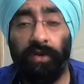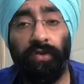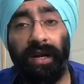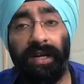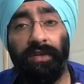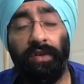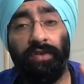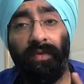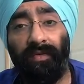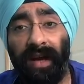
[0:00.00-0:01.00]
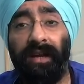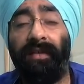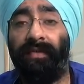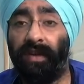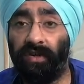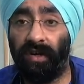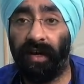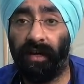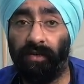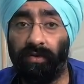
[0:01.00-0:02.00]
So that is also one differential
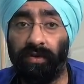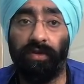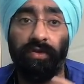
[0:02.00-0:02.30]
diagnosis.